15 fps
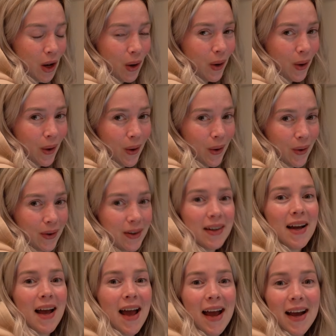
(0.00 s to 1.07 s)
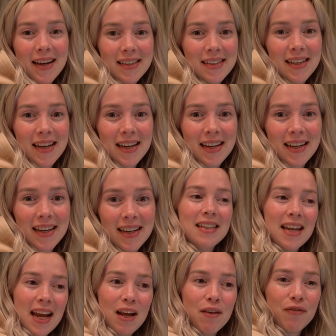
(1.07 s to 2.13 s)
long, hectic
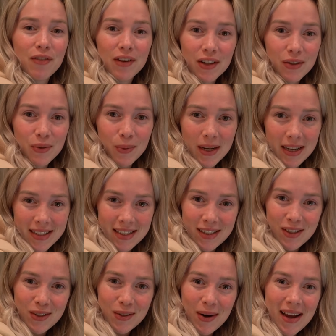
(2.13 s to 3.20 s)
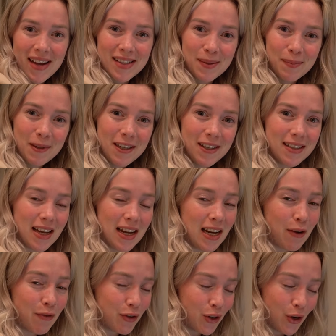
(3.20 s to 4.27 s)
day filled with stress because I
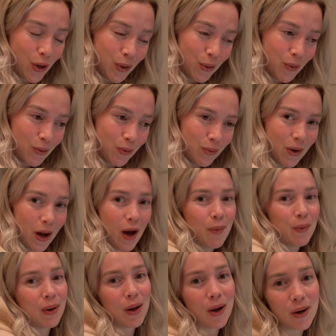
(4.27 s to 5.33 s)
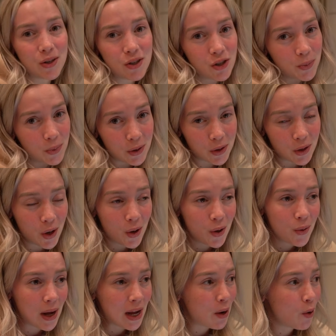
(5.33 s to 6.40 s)
never know how a launch will
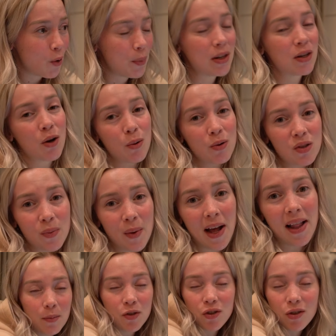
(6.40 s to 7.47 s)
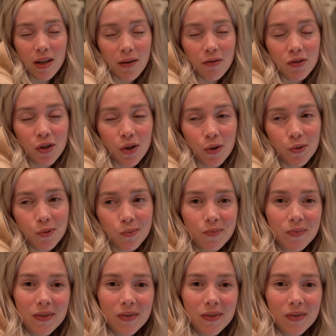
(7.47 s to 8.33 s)
go. I hope it goes well, but you never know.